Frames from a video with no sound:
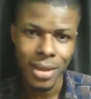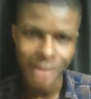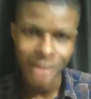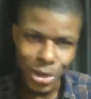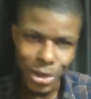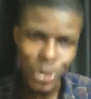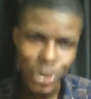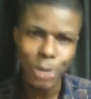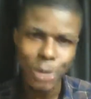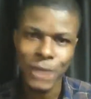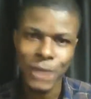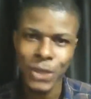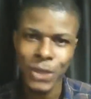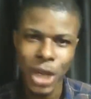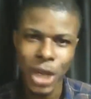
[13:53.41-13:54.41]
Thank you so
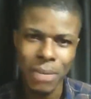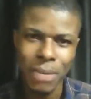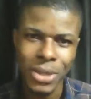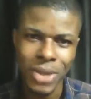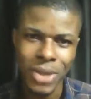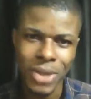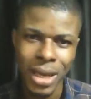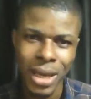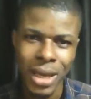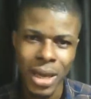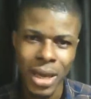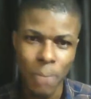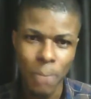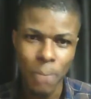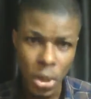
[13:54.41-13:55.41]
much for joining me today.
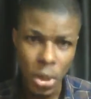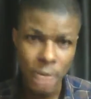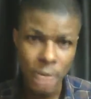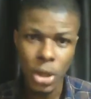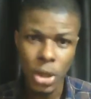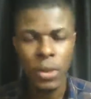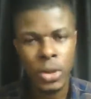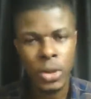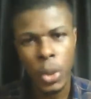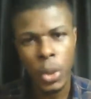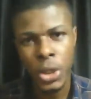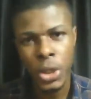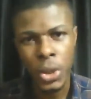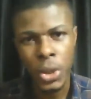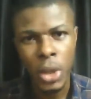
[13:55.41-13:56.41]
More tips coming
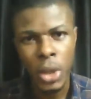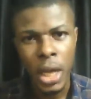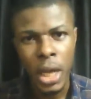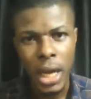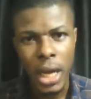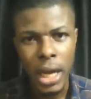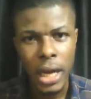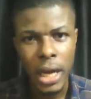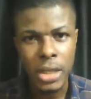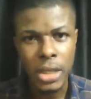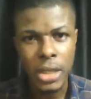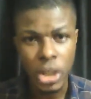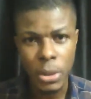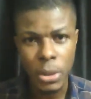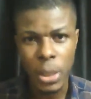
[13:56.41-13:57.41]
towards you in
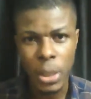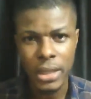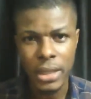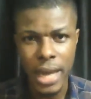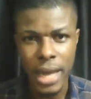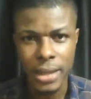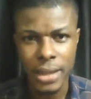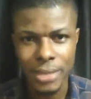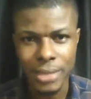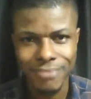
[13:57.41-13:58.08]
subsequent days.